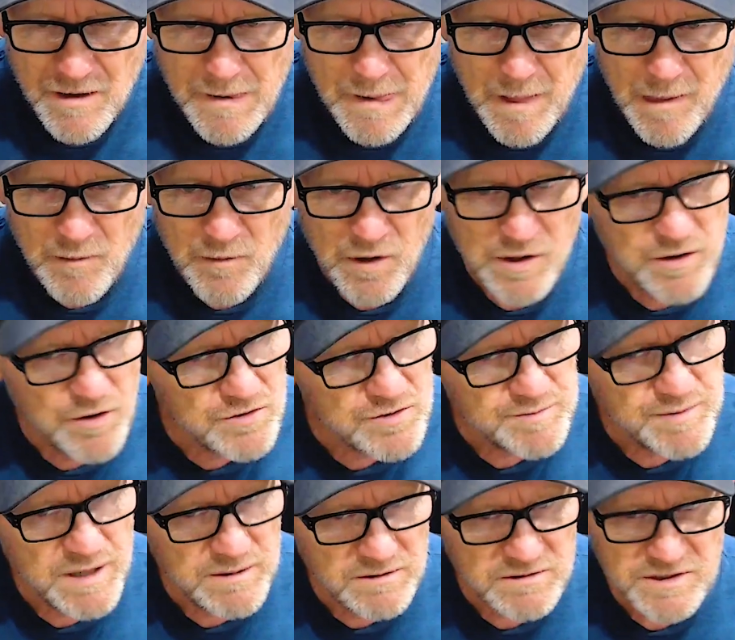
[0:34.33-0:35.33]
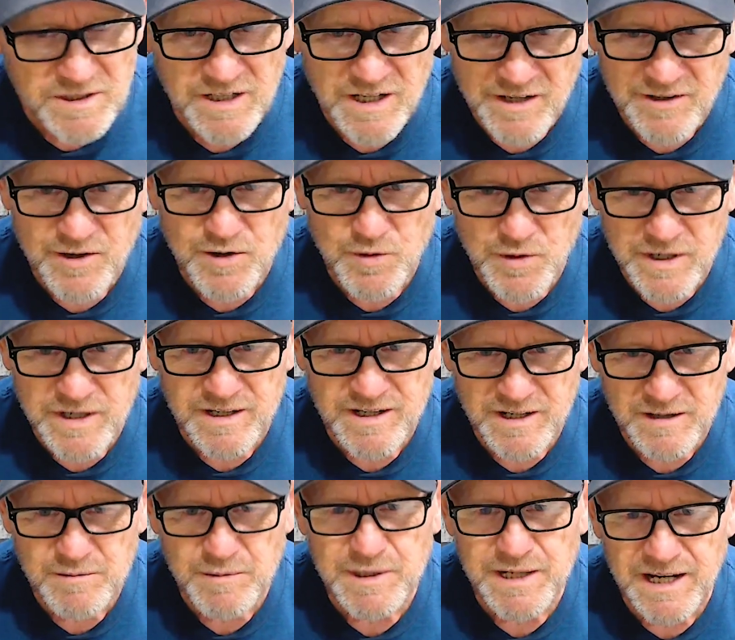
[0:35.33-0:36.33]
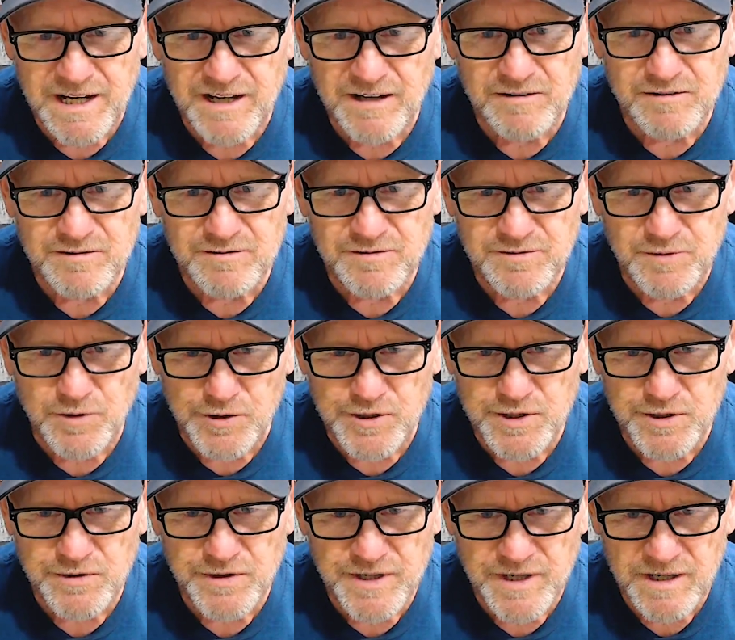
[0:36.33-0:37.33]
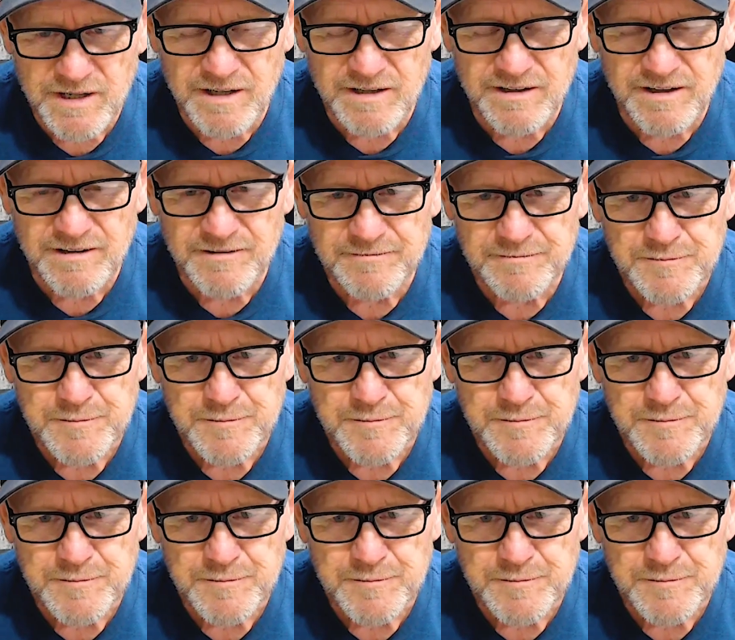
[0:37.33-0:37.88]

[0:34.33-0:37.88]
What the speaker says: Well, those bubbles got to quit coming out before you're done.